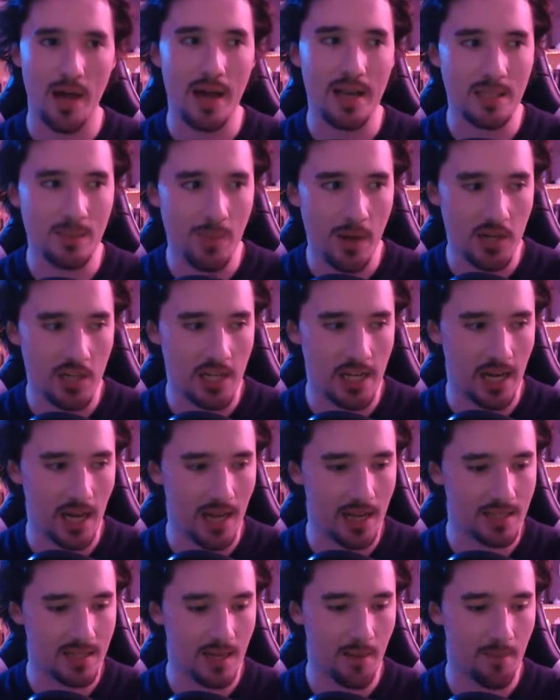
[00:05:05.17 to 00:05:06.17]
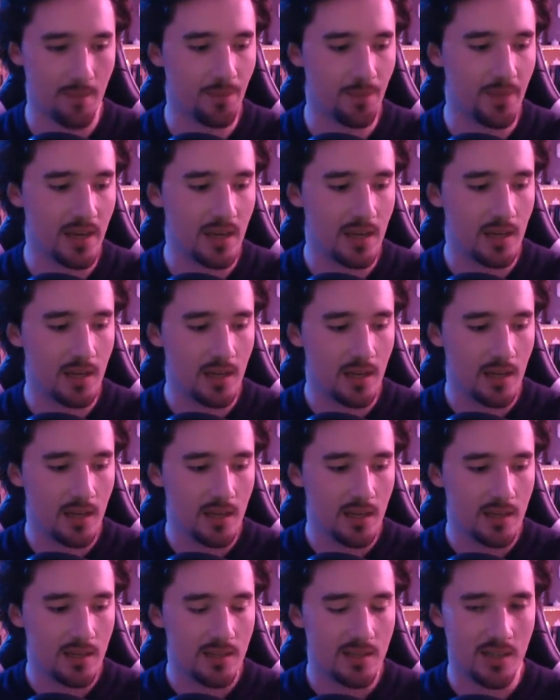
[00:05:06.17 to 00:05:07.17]
I especially liked
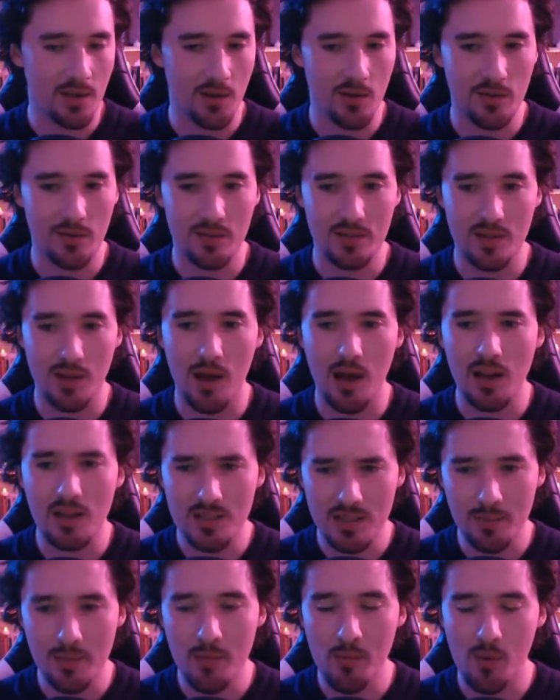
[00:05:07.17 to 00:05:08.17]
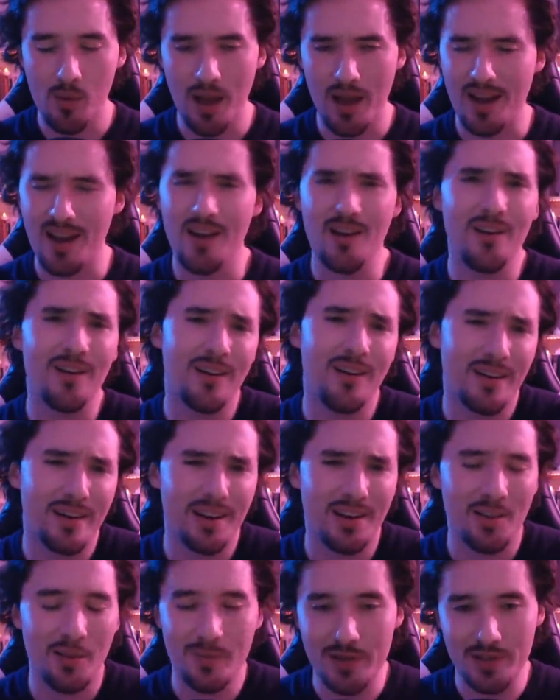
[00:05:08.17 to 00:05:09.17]
so some people were like, oh,
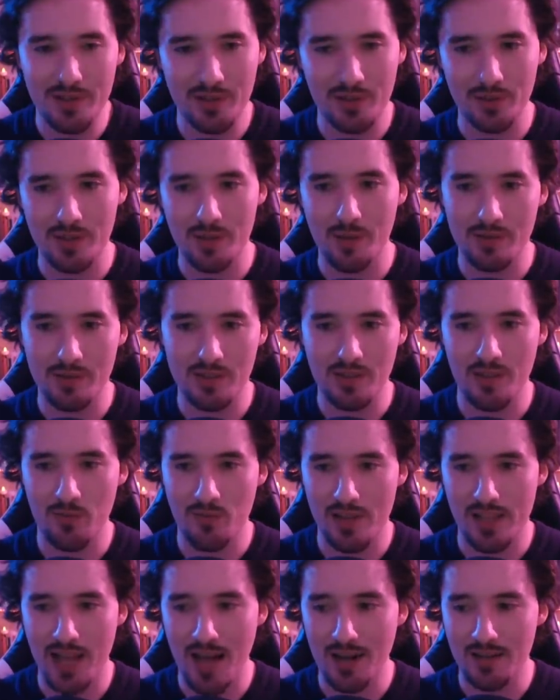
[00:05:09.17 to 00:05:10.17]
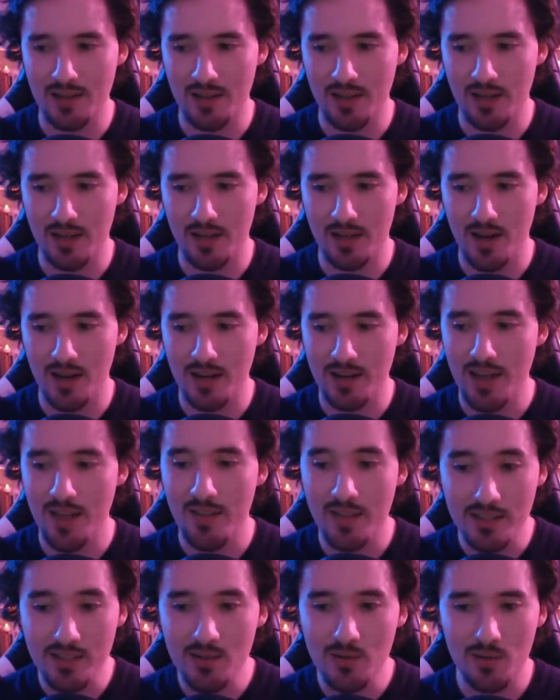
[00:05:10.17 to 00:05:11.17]
the musical numbers, do they really add anything? And yeah,
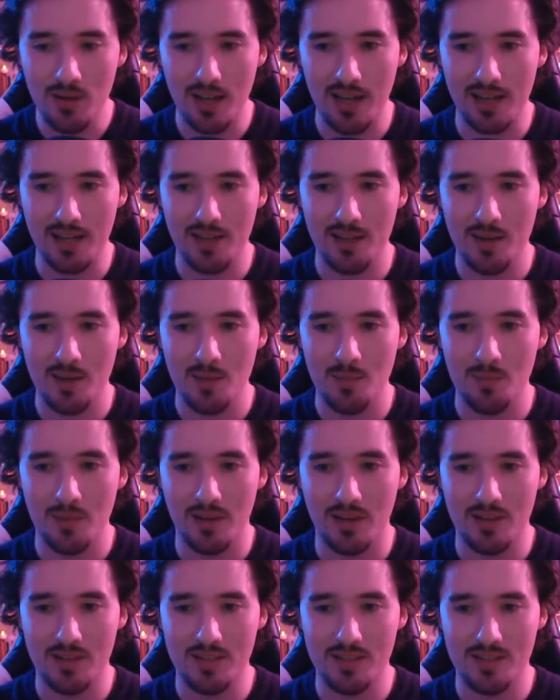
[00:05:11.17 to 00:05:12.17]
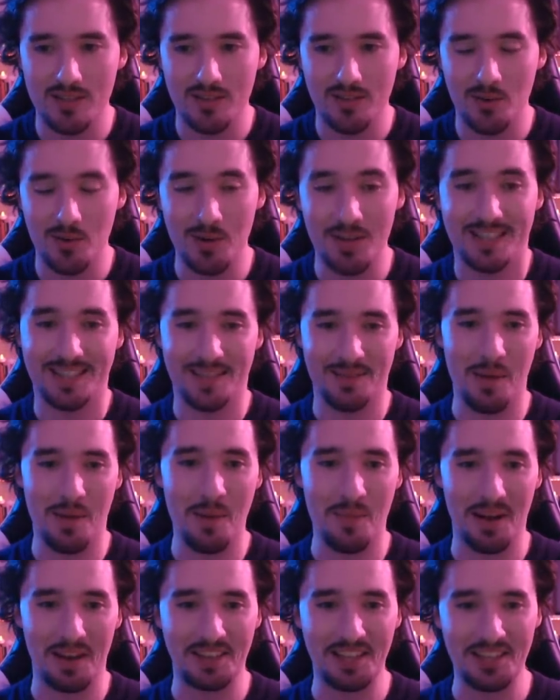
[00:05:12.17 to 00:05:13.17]
they do, like, because, or at least in my
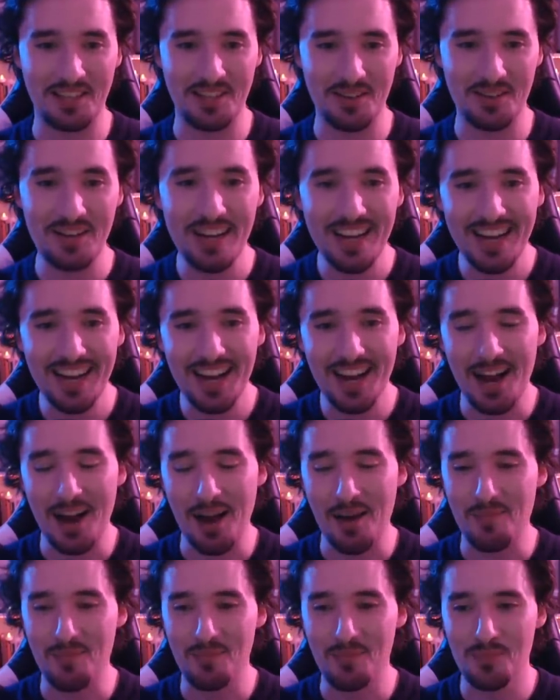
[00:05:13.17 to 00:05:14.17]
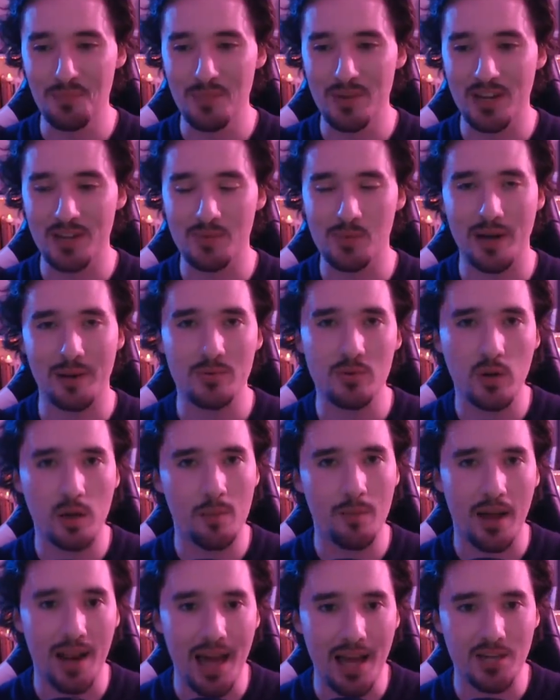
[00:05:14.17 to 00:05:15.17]
mind they do, because when I'm talking
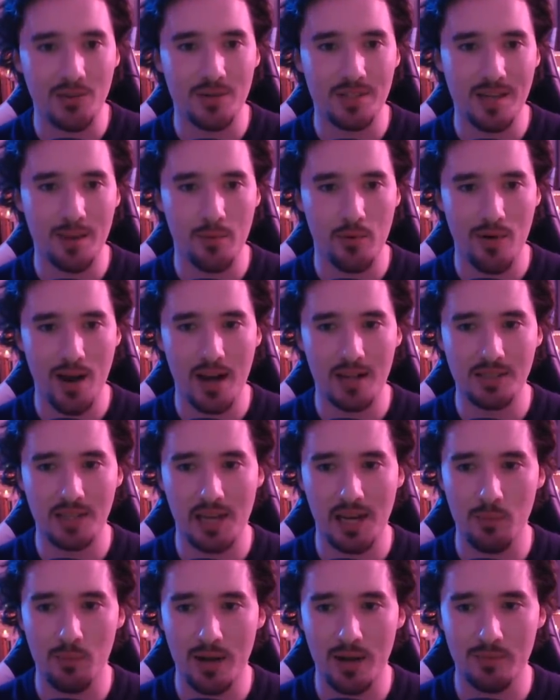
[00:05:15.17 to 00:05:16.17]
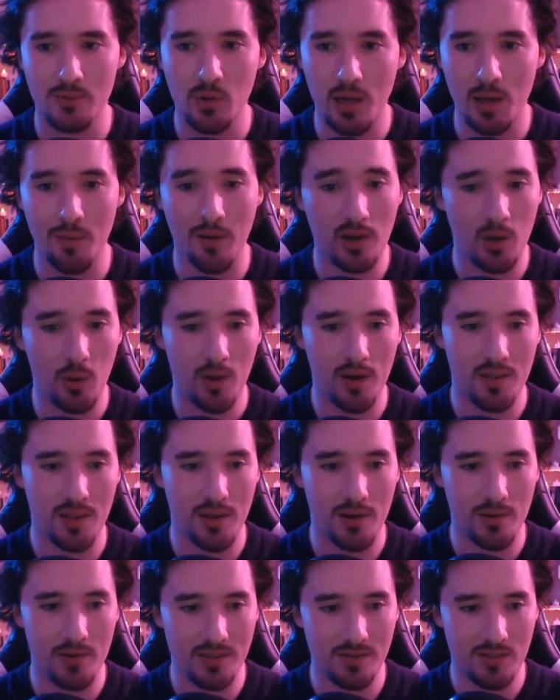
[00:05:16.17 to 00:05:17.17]
about heterotemporality and when I'm talking about queer
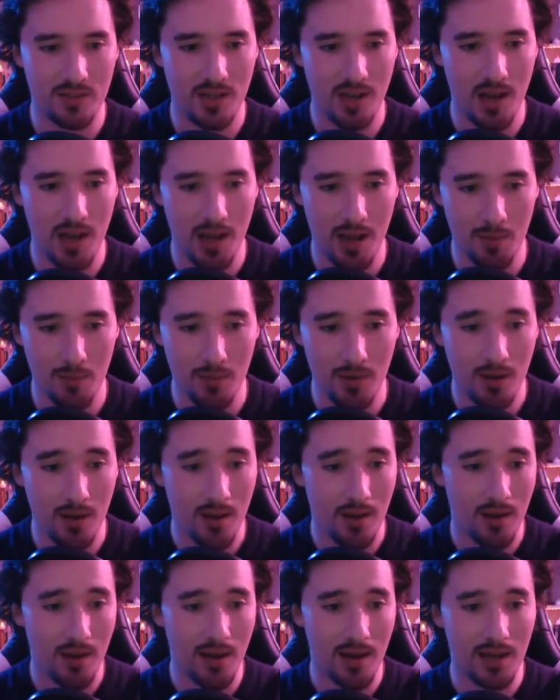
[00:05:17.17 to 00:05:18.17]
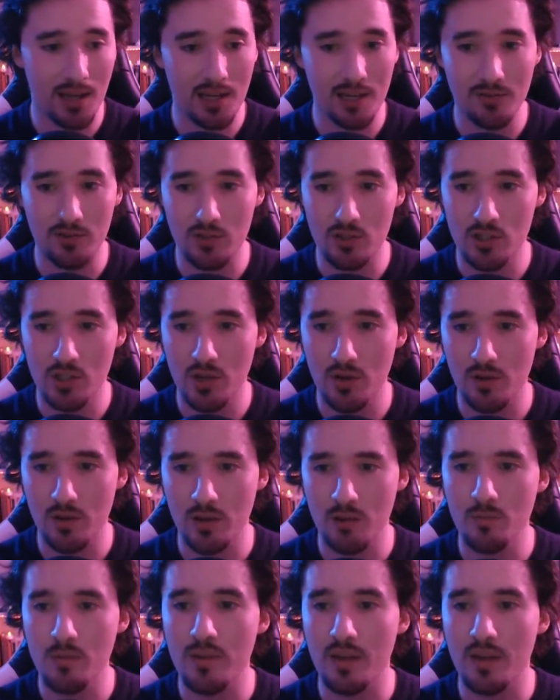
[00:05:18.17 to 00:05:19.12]
theories of time, I can even show you them.